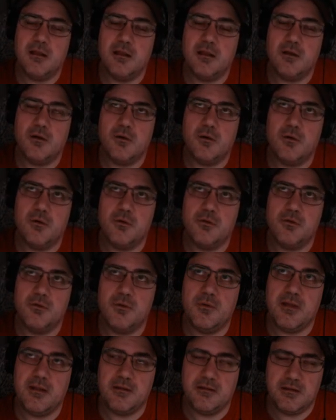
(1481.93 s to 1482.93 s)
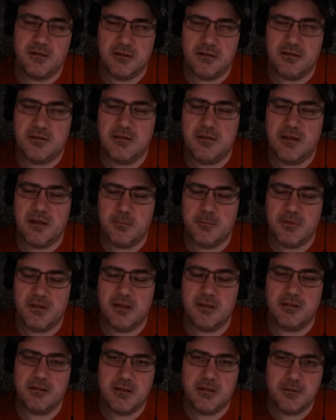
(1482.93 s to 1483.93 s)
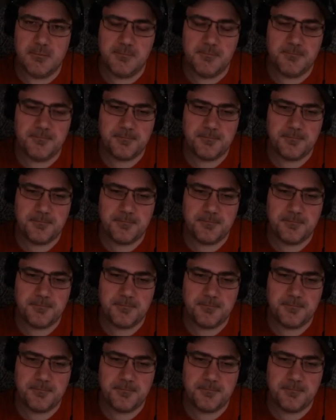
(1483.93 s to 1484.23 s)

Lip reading: OUNDTABLE,